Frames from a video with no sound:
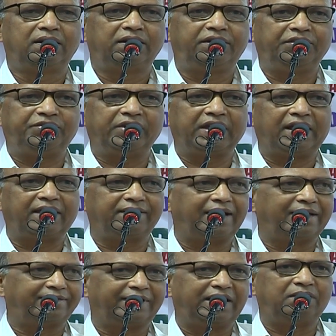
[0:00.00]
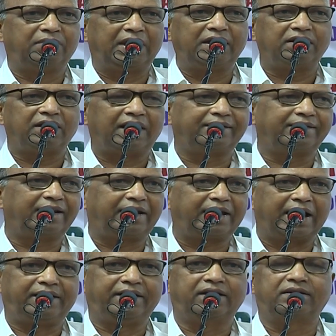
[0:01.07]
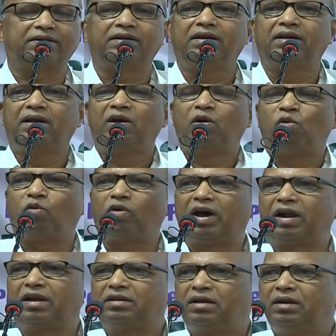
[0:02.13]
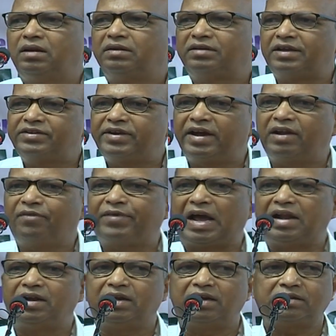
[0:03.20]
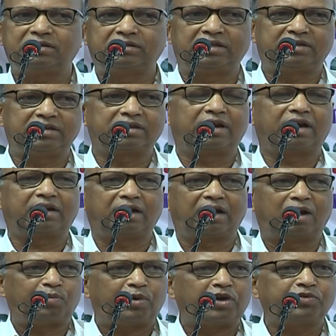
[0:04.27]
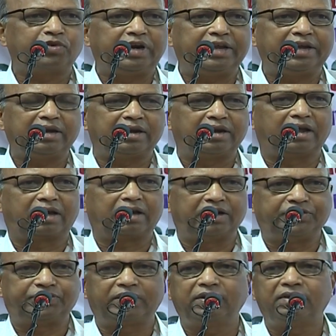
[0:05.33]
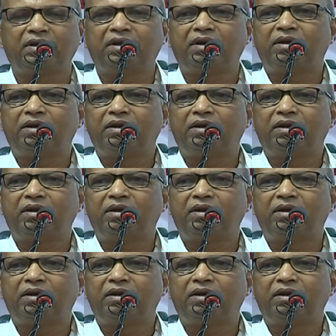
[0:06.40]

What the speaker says: teaching as an assignment, as a career. For such kind of candidates, this is an opportunity and occasion